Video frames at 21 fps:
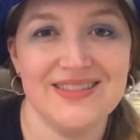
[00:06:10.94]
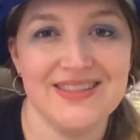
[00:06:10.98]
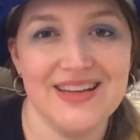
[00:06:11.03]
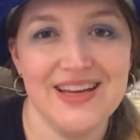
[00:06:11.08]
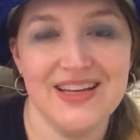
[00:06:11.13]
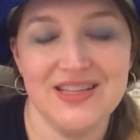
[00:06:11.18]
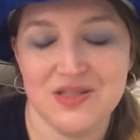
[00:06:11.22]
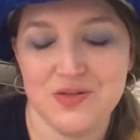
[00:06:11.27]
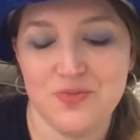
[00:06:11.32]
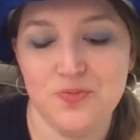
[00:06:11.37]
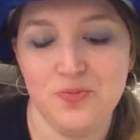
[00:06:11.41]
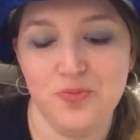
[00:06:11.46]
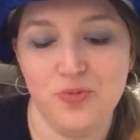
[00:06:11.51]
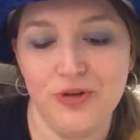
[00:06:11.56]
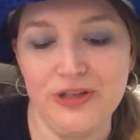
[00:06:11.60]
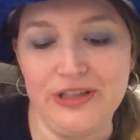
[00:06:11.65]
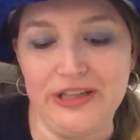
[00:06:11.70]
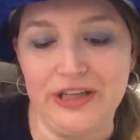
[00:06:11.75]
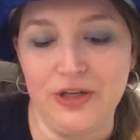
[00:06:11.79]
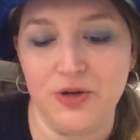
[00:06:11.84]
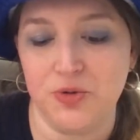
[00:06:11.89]
It's
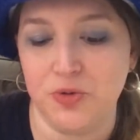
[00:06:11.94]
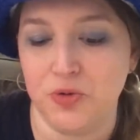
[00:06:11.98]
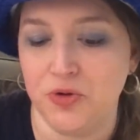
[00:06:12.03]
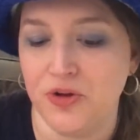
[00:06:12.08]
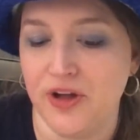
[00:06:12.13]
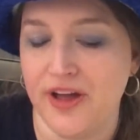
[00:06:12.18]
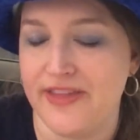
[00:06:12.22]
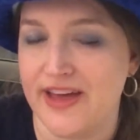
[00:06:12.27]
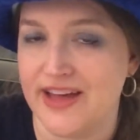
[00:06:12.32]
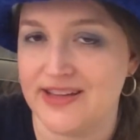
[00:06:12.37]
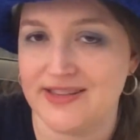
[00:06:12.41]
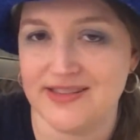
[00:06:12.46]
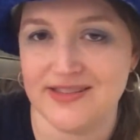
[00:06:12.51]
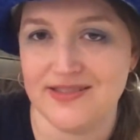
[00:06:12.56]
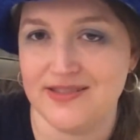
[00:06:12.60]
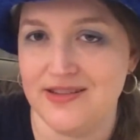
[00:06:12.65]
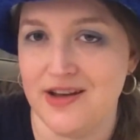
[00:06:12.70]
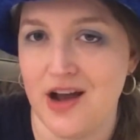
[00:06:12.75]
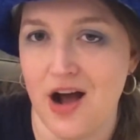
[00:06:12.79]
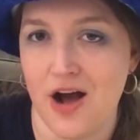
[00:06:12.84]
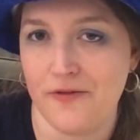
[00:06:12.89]
really cool, and
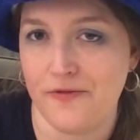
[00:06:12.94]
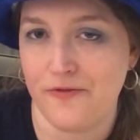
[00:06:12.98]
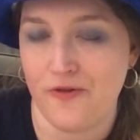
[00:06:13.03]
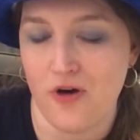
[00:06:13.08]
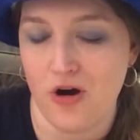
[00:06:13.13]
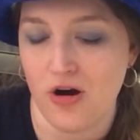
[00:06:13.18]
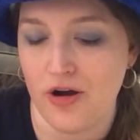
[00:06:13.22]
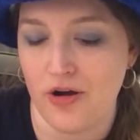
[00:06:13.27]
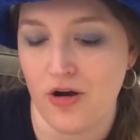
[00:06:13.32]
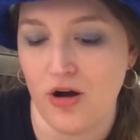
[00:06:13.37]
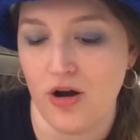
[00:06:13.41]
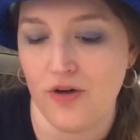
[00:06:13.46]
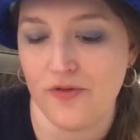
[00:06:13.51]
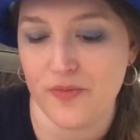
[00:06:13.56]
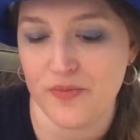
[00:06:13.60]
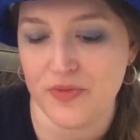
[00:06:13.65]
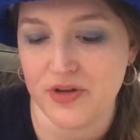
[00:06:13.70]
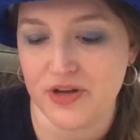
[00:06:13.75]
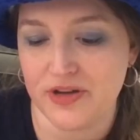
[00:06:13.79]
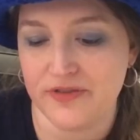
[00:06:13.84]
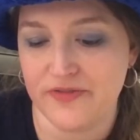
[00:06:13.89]
that's not far at all
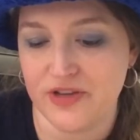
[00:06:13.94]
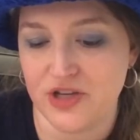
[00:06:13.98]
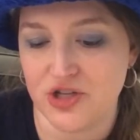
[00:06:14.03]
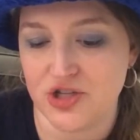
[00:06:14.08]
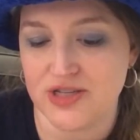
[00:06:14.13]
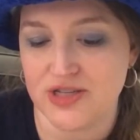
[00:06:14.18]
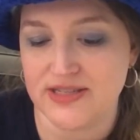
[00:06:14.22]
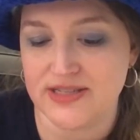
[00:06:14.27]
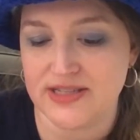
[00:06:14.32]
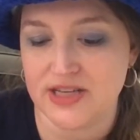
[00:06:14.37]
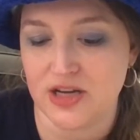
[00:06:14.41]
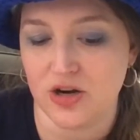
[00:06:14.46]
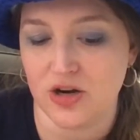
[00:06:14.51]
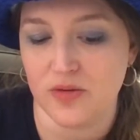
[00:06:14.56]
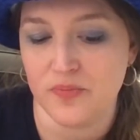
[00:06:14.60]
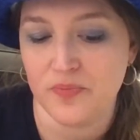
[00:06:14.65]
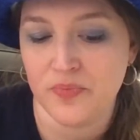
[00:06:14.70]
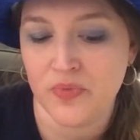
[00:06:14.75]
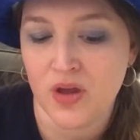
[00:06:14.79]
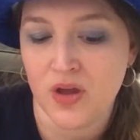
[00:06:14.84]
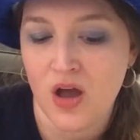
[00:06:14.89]
from the convention
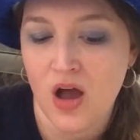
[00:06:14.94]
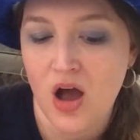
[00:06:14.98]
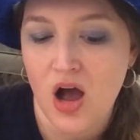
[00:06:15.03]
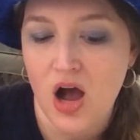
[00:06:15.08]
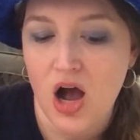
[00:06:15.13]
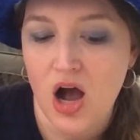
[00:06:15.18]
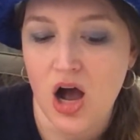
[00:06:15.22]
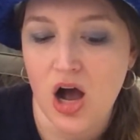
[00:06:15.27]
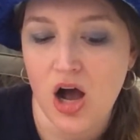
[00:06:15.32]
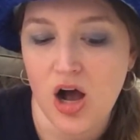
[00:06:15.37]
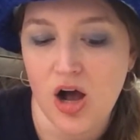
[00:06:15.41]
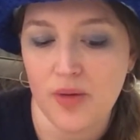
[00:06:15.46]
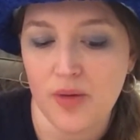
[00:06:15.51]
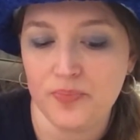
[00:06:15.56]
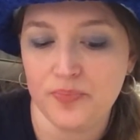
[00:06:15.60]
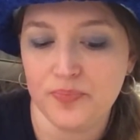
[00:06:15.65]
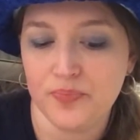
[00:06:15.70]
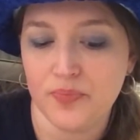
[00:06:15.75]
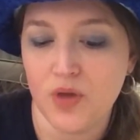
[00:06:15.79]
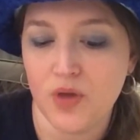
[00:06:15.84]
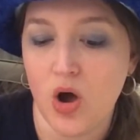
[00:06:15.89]
center.
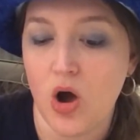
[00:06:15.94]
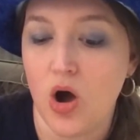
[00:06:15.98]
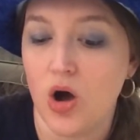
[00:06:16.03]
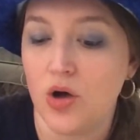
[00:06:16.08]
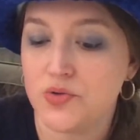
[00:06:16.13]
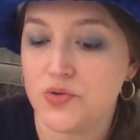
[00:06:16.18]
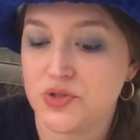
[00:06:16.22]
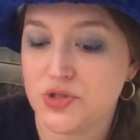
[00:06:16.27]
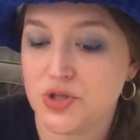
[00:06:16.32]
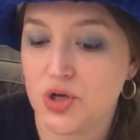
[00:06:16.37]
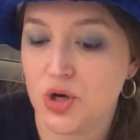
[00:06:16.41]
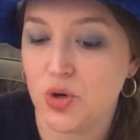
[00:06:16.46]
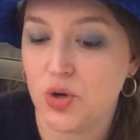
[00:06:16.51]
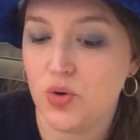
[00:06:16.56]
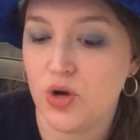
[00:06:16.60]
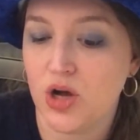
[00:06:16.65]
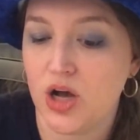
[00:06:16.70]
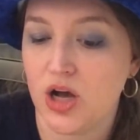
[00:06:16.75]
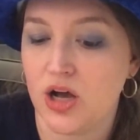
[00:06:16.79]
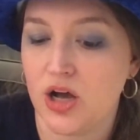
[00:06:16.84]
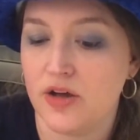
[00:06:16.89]

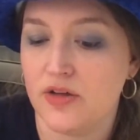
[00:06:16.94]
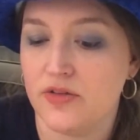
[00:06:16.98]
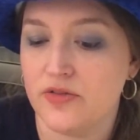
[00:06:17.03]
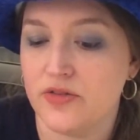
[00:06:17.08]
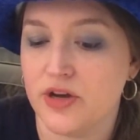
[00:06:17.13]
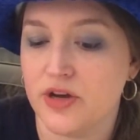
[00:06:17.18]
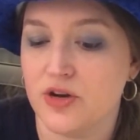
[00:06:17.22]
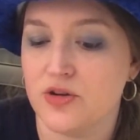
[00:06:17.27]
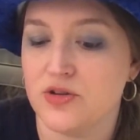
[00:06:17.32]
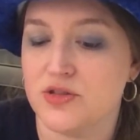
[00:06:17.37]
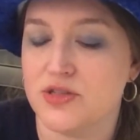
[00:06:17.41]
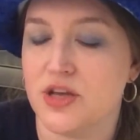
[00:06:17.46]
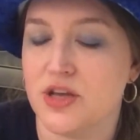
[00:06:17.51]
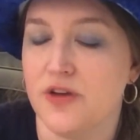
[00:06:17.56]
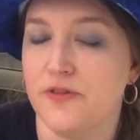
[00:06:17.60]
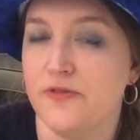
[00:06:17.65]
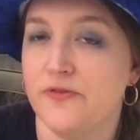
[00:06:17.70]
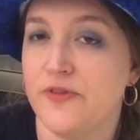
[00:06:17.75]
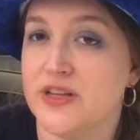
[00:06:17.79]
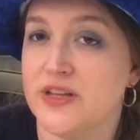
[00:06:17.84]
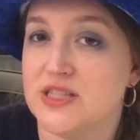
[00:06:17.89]
Also, there's a
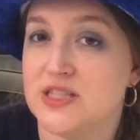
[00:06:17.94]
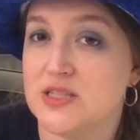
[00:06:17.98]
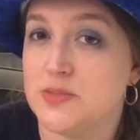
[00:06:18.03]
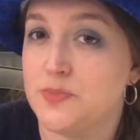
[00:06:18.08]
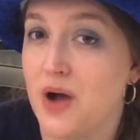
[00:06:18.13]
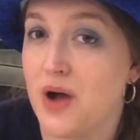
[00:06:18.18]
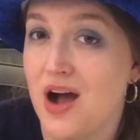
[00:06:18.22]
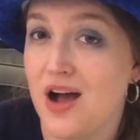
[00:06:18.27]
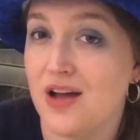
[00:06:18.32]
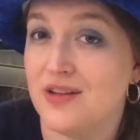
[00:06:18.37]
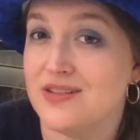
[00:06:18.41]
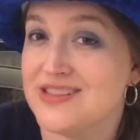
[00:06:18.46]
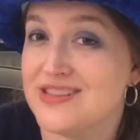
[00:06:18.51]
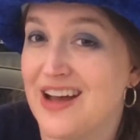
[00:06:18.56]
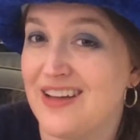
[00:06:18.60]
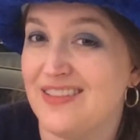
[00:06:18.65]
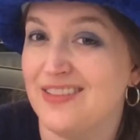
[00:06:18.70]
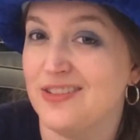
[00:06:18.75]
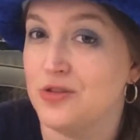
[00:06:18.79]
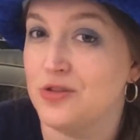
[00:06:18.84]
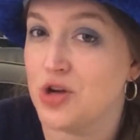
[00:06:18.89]
fun spot. It's
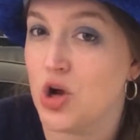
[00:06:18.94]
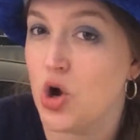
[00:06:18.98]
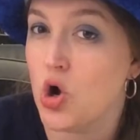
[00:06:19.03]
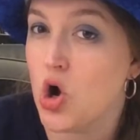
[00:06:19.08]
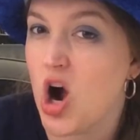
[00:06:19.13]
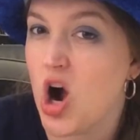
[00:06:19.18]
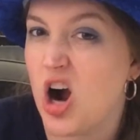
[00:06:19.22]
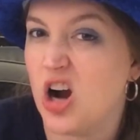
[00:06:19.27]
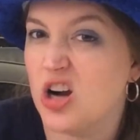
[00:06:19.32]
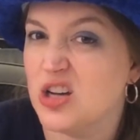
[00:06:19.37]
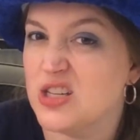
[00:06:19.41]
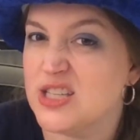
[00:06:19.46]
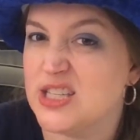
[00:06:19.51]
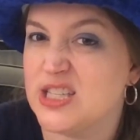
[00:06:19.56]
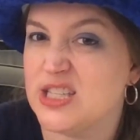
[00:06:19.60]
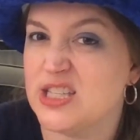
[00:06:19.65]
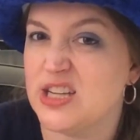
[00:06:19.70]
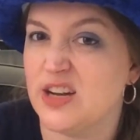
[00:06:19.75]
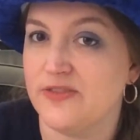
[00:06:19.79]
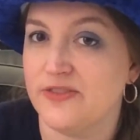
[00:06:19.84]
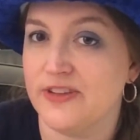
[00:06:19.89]
got little go-karts,
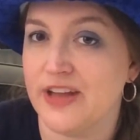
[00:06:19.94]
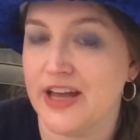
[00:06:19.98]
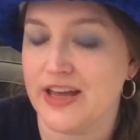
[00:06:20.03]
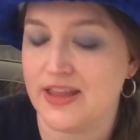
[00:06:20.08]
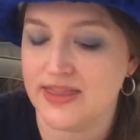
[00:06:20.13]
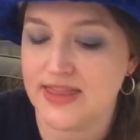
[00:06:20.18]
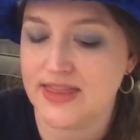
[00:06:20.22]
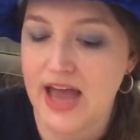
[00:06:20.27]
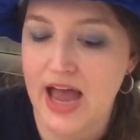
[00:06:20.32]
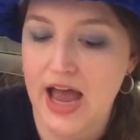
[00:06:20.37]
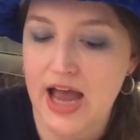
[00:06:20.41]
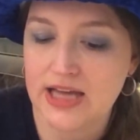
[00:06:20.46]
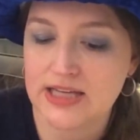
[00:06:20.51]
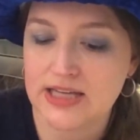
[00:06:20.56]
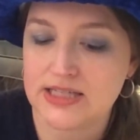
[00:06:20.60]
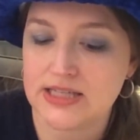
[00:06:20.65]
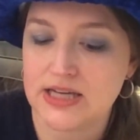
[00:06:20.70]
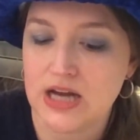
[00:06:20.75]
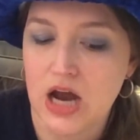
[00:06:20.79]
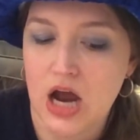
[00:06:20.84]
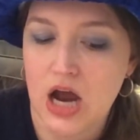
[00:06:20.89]
stuff like
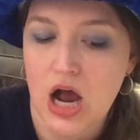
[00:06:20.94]
that.